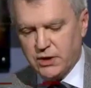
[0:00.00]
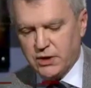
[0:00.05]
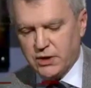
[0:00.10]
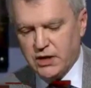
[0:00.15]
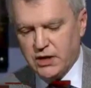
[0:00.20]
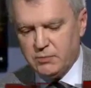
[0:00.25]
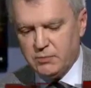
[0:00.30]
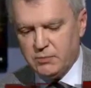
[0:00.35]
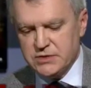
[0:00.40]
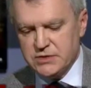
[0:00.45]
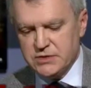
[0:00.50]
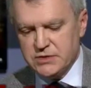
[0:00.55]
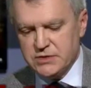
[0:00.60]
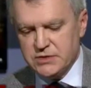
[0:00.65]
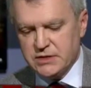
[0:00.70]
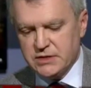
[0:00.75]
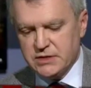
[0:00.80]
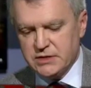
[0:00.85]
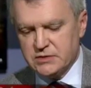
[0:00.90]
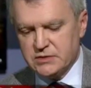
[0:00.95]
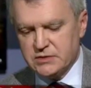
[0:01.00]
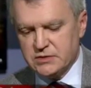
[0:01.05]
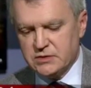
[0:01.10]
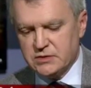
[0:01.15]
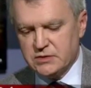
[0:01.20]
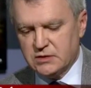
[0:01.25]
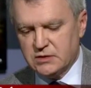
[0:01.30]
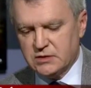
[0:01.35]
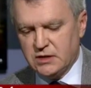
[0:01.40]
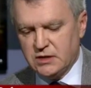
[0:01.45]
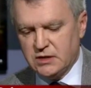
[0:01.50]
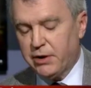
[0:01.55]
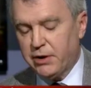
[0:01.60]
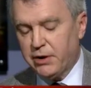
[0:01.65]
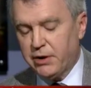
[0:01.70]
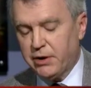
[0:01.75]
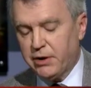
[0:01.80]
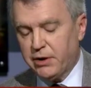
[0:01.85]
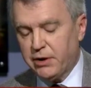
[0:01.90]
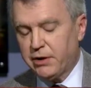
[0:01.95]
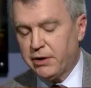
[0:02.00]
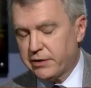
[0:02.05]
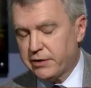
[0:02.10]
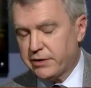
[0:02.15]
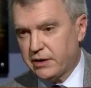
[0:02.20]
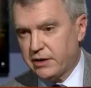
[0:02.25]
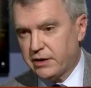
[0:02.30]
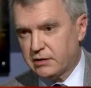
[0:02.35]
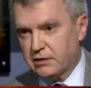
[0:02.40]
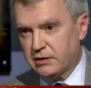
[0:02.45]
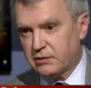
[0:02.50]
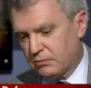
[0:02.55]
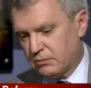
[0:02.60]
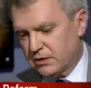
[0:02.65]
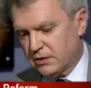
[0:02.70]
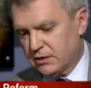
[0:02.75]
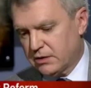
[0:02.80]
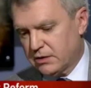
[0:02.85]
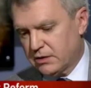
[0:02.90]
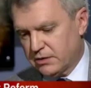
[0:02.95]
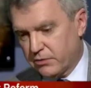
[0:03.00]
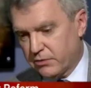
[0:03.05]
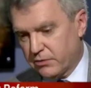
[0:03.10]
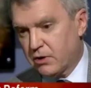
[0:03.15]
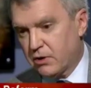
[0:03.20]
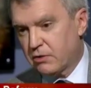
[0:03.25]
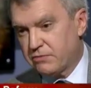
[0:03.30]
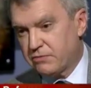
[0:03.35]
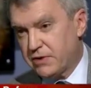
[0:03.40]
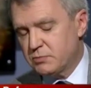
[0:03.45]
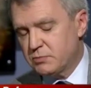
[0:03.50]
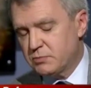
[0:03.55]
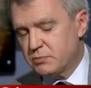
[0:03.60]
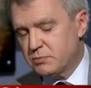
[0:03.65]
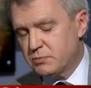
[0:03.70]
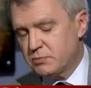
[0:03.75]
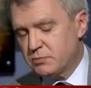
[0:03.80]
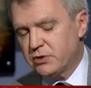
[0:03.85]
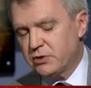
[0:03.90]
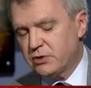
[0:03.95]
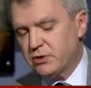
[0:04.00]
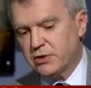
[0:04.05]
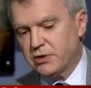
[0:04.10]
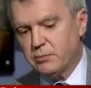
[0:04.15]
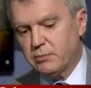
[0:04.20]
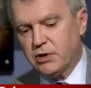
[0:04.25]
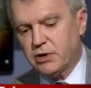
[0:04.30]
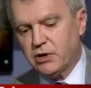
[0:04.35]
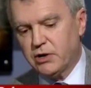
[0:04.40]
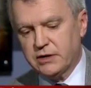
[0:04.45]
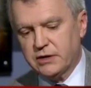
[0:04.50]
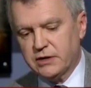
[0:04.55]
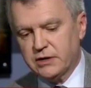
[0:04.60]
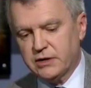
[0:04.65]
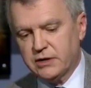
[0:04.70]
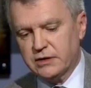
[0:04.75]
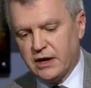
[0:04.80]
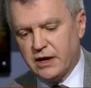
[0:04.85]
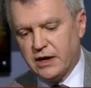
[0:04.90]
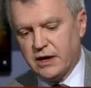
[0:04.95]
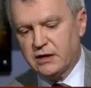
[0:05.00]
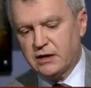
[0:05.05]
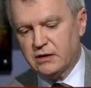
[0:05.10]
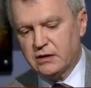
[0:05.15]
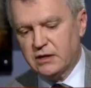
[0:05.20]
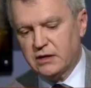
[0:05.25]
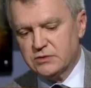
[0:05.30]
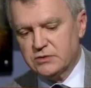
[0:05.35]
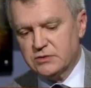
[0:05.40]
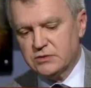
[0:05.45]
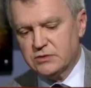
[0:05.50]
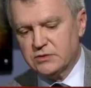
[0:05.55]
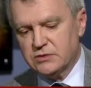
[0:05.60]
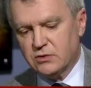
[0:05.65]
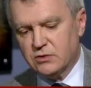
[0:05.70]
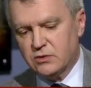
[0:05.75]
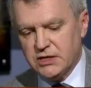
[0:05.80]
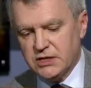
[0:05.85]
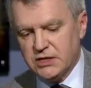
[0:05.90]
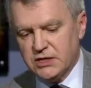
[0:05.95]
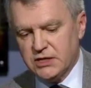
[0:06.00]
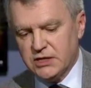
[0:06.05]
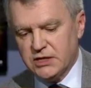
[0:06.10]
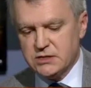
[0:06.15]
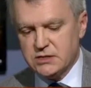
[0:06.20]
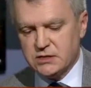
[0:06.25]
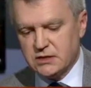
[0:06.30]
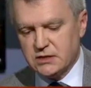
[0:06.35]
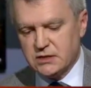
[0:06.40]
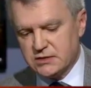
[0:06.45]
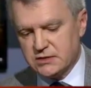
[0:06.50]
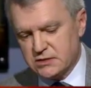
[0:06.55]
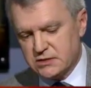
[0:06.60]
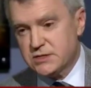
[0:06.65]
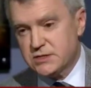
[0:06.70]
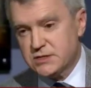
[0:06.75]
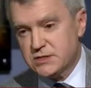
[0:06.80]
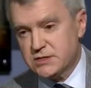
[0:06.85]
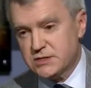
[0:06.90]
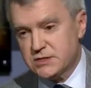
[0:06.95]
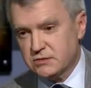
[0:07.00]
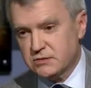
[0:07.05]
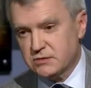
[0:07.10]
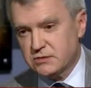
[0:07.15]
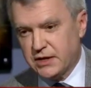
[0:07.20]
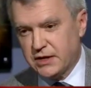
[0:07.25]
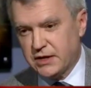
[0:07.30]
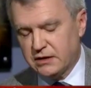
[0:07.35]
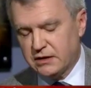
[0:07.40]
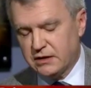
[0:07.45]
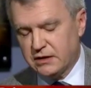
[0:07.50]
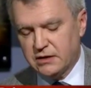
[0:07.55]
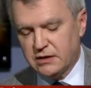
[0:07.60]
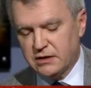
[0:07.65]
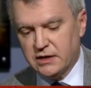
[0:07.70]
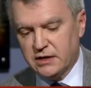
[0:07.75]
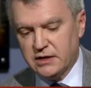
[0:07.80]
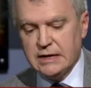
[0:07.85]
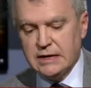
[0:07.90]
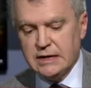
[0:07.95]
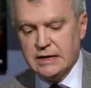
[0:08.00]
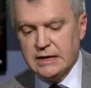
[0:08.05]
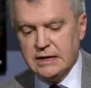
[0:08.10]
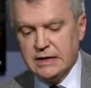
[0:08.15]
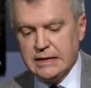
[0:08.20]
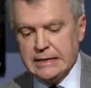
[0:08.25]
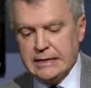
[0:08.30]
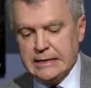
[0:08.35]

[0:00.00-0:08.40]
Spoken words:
what happens is that the party, and while there are faces put on the party and candidates and so on, basically it's a list of candidates.